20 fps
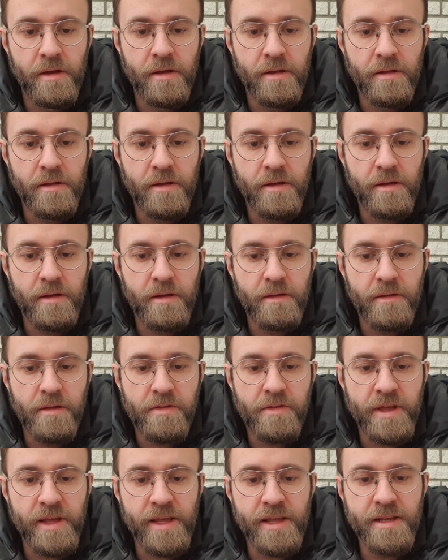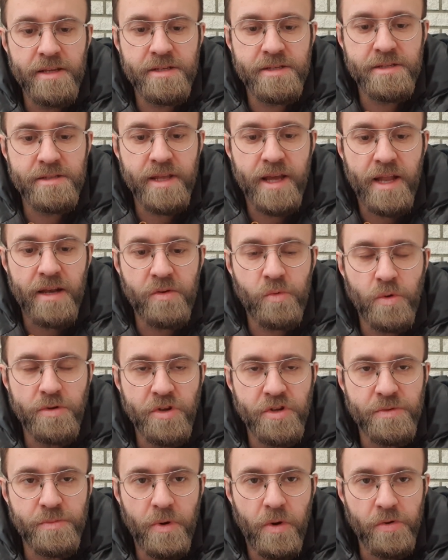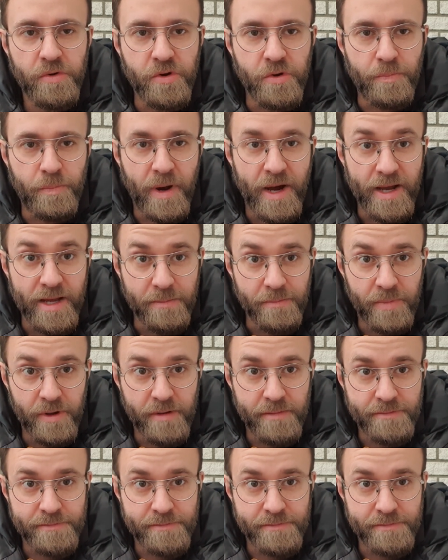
The thing is that when you smoke your pipe,